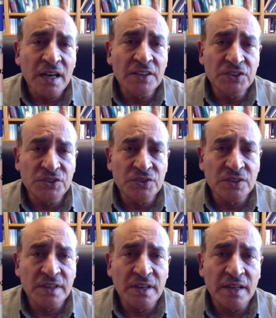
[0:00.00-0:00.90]

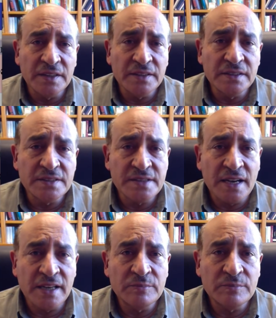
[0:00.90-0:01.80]
your
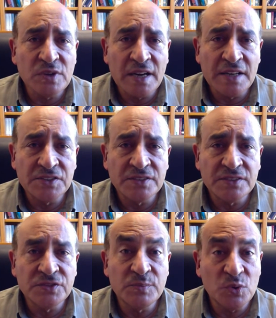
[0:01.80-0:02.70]
design project
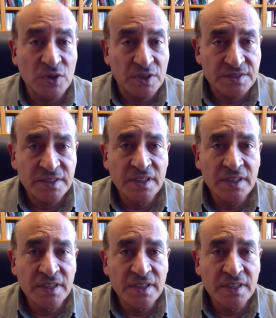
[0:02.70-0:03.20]
report.